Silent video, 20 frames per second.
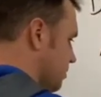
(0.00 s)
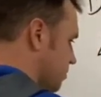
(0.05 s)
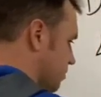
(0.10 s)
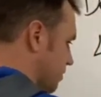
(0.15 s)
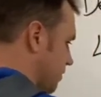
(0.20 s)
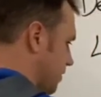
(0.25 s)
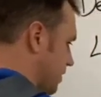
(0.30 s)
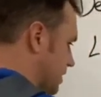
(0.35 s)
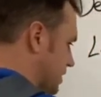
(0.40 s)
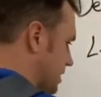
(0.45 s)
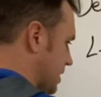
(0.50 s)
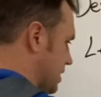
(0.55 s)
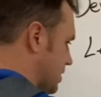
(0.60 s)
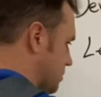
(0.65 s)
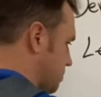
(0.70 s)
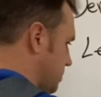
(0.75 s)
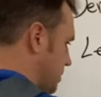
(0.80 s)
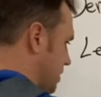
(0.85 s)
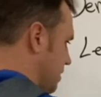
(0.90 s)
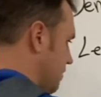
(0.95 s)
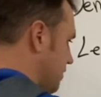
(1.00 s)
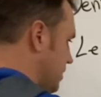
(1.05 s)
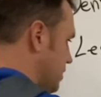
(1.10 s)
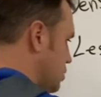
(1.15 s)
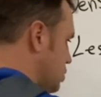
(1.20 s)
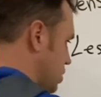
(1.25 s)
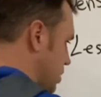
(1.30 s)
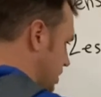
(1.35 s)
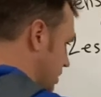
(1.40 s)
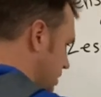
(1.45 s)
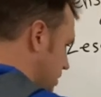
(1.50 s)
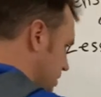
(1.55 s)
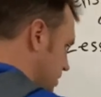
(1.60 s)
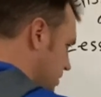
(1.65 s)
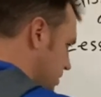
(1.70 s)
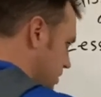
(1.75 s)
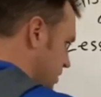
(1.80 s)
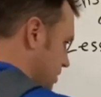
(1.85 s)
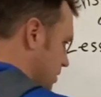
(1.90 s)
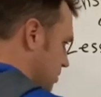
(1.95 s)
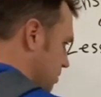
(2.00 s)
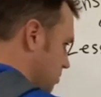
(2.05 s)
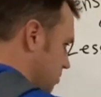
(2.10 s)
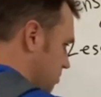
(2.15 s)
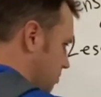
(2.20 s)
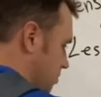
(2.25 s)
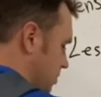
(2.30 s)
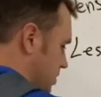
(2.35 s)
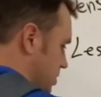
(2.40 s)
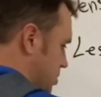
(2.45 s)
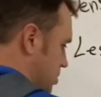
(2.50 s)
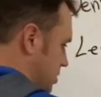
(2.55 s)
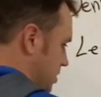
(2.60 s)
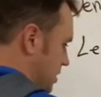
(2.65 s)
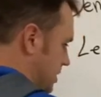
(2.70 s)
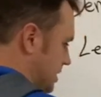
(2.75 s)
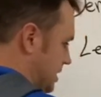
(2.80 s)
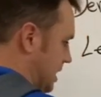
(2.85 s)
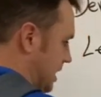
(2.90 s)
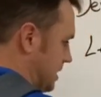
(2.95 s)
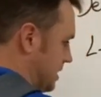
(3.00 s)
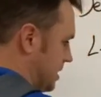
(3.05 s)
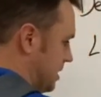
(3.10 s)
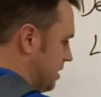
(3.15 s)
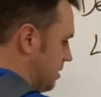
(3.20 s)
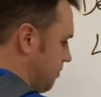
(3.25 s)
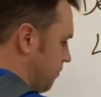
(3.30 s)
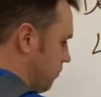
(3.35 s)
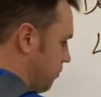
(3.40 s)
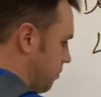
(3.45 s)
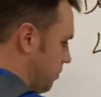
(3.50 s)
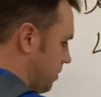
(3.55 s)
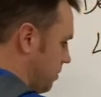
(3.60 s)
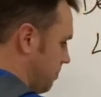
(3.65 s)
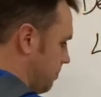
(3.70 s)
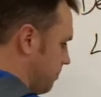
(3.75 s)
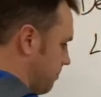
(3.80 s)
I've already said, is PVG, which is density of the fluid.